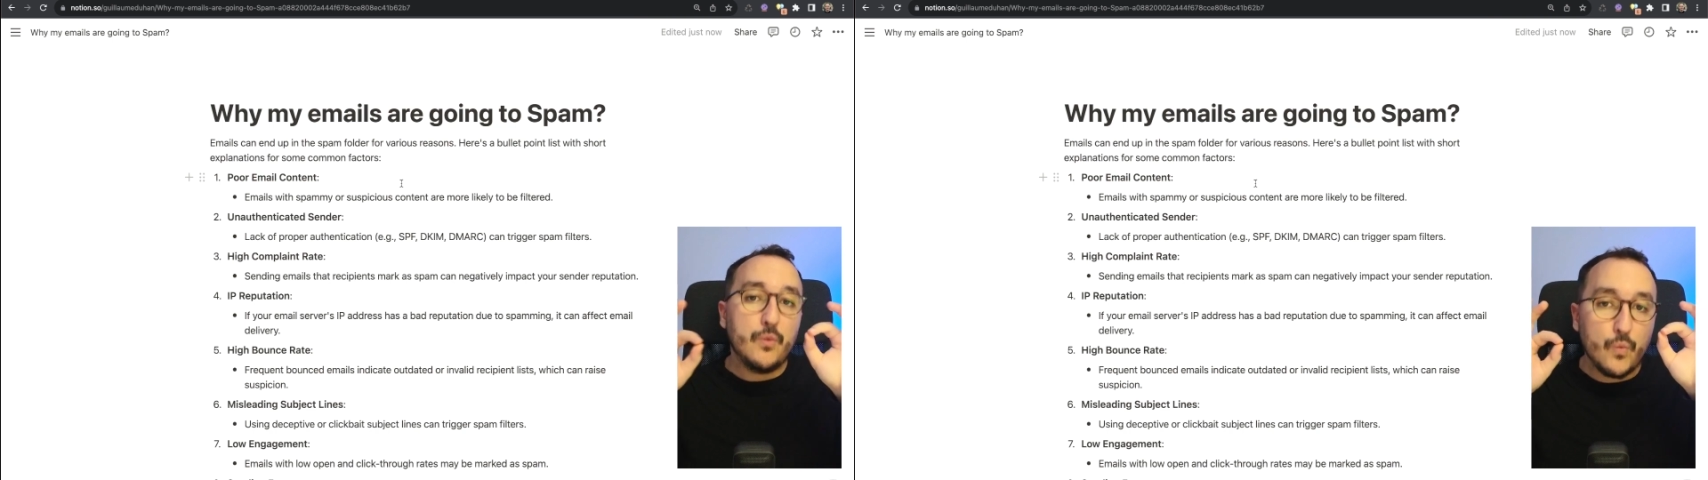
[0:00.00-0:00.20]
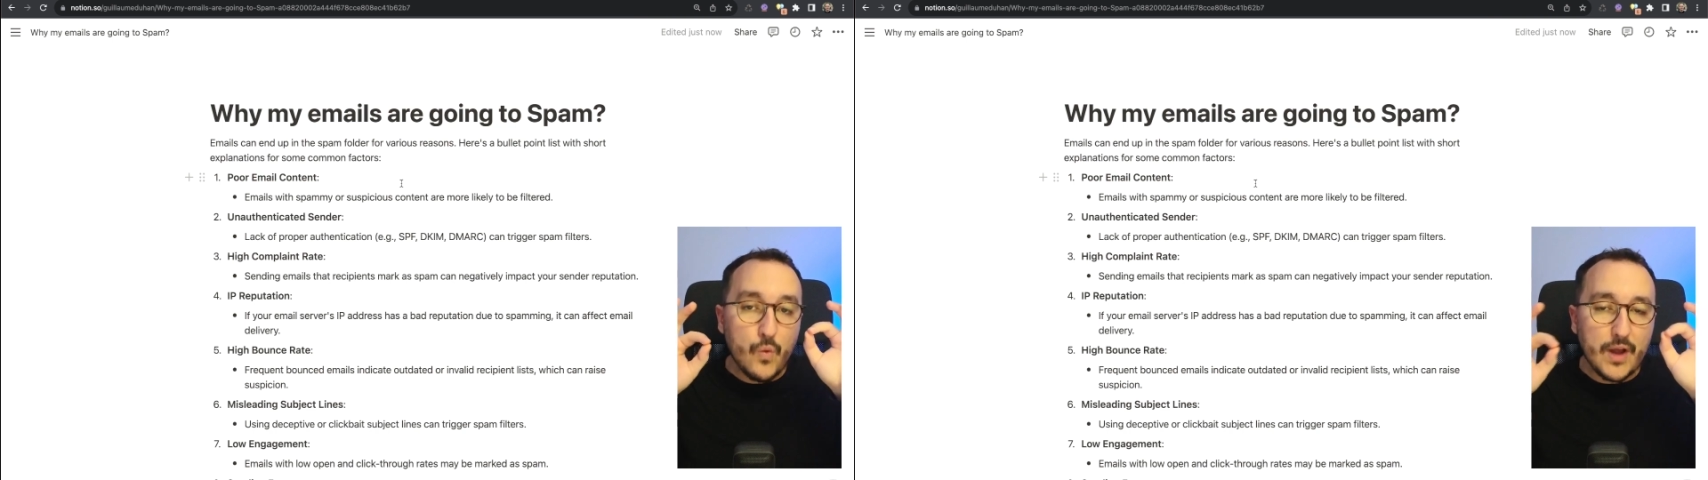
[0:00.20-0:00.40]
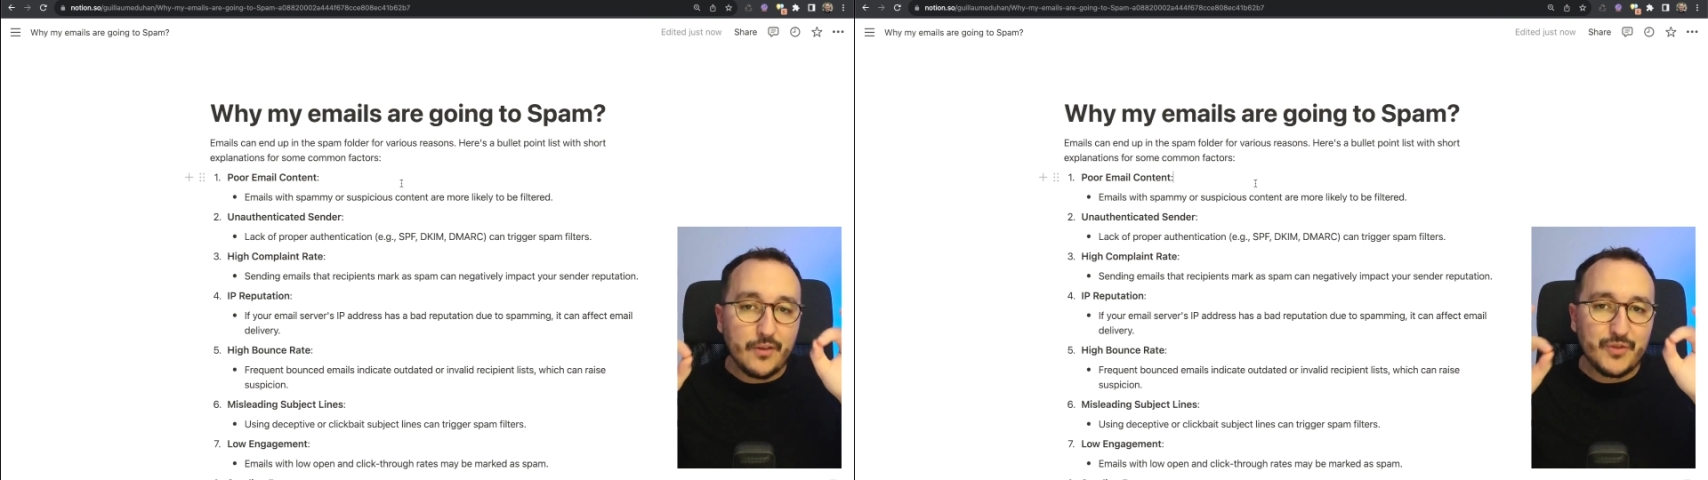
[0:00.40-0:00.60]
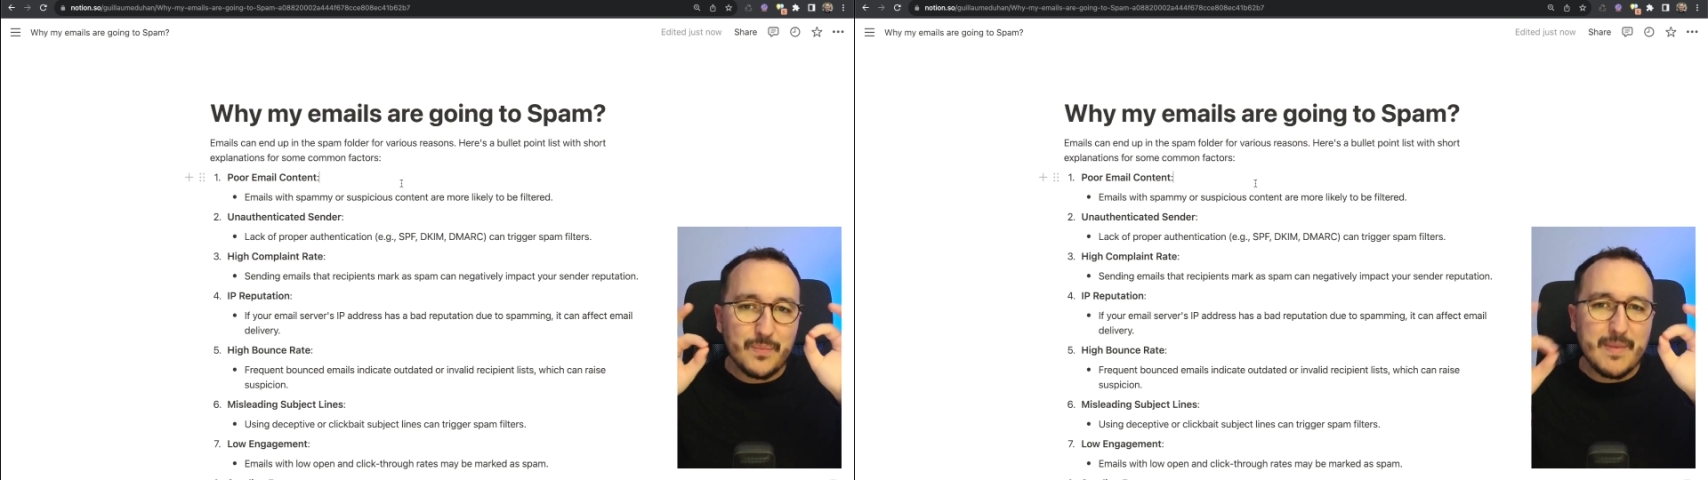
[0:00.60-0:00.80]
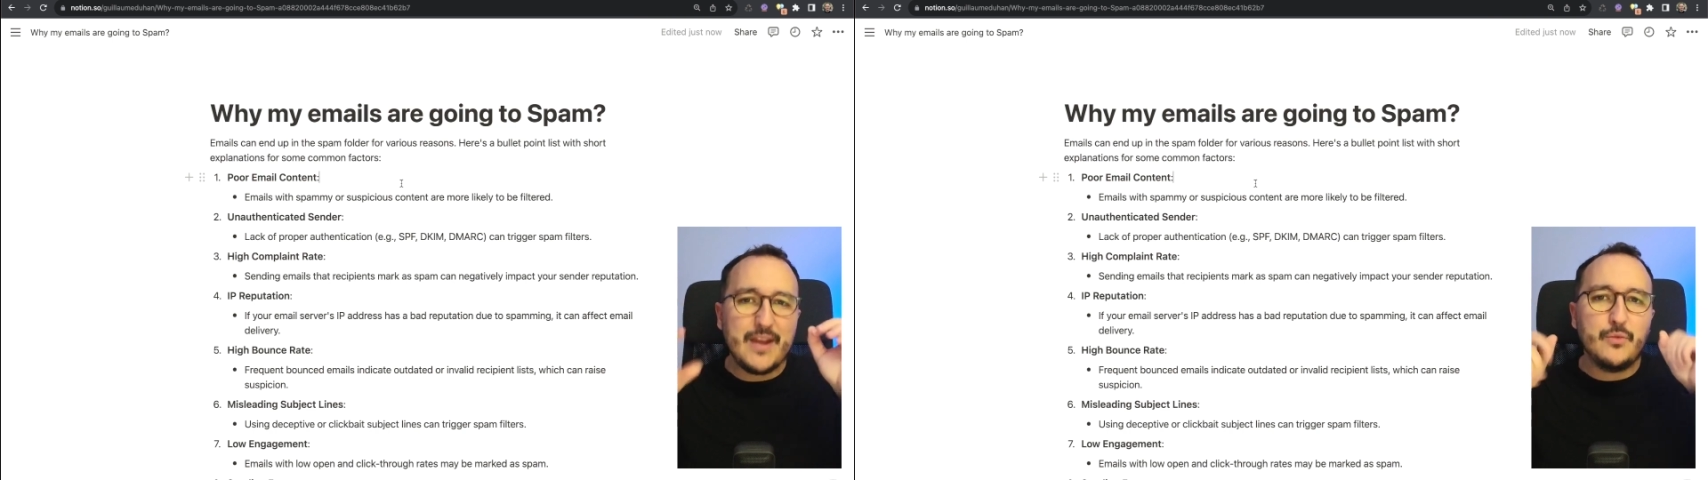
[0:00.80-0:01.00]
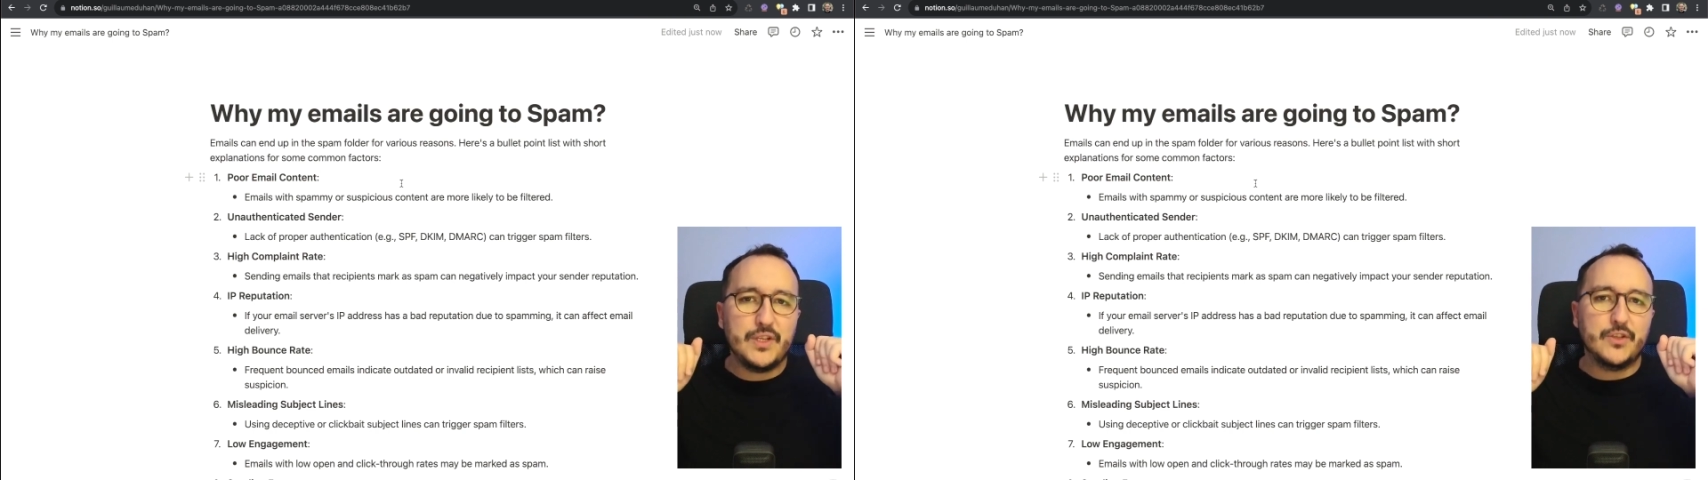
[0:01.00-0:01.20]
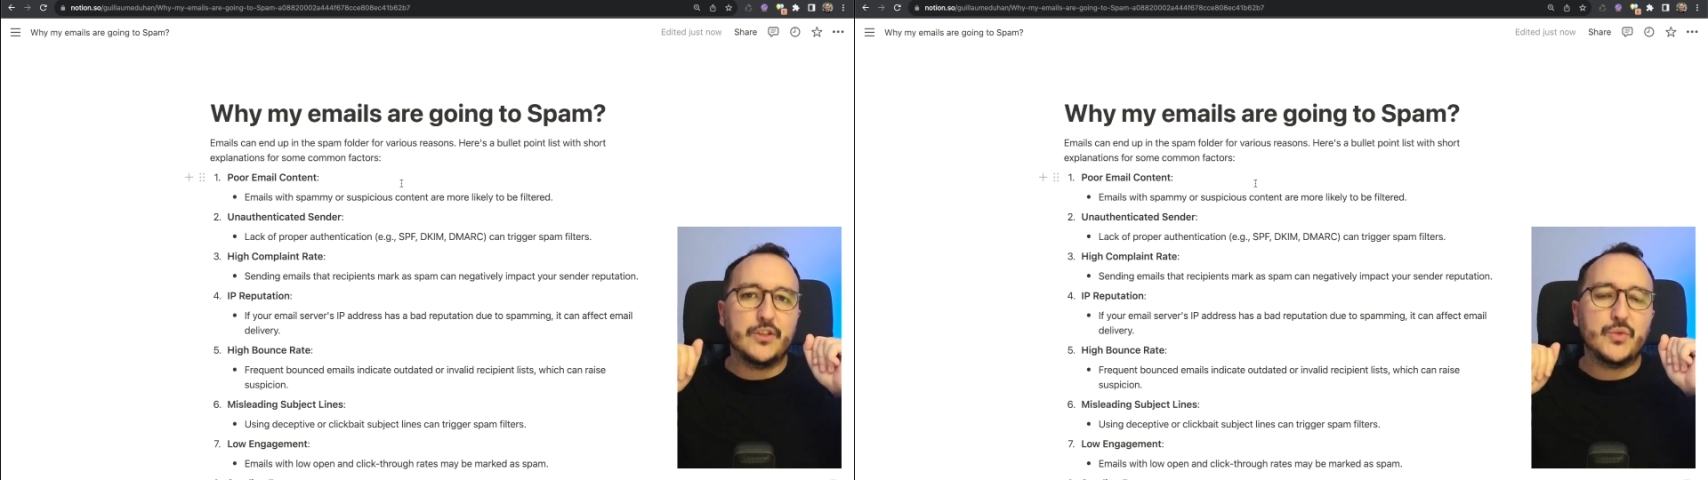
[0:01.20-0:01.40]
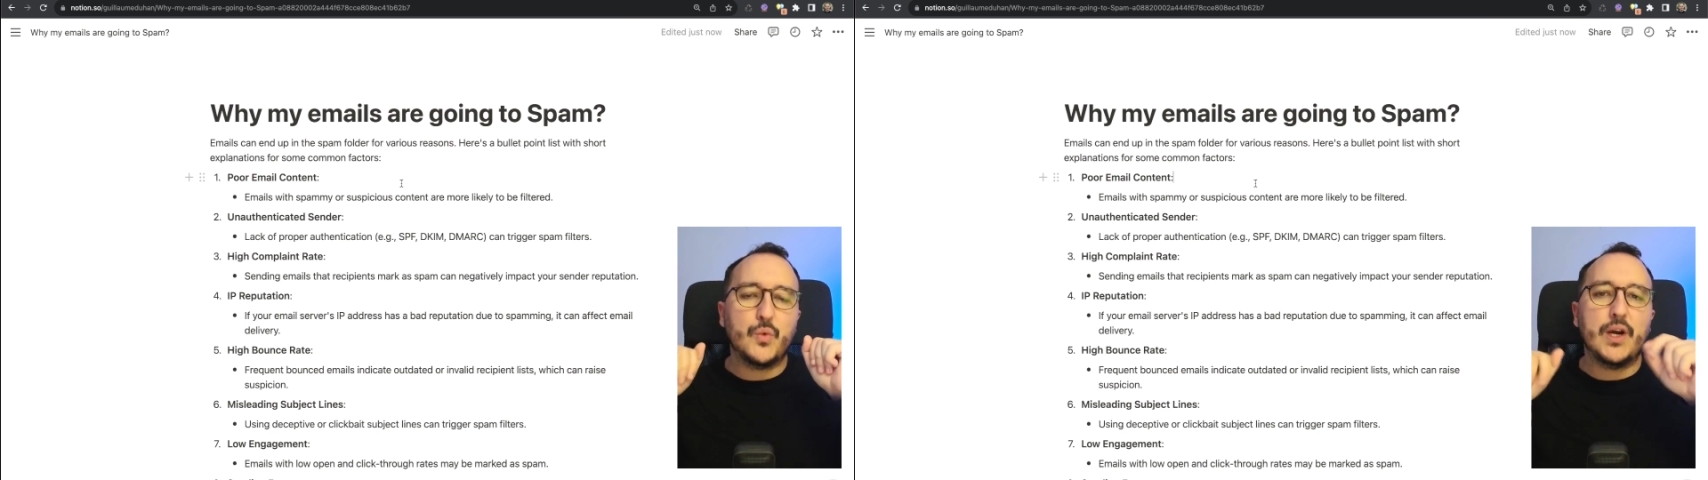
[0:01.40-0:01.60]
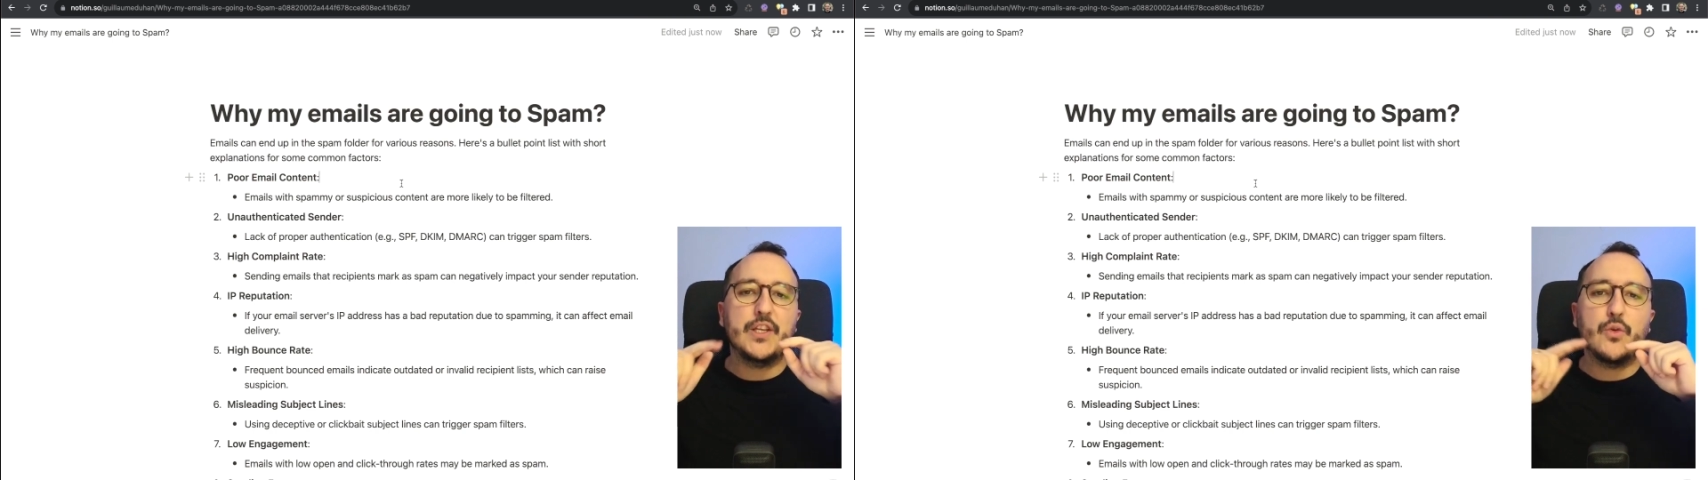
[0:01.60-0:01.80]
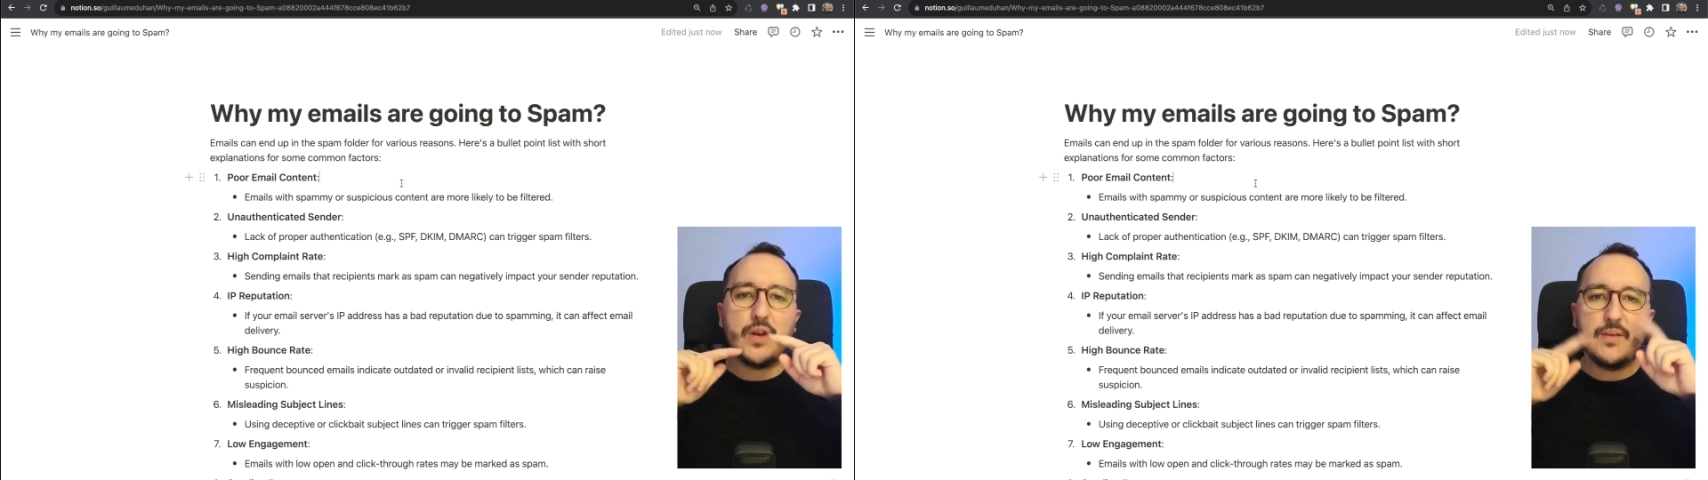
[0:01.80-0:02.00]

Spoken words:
one of the main reasons why your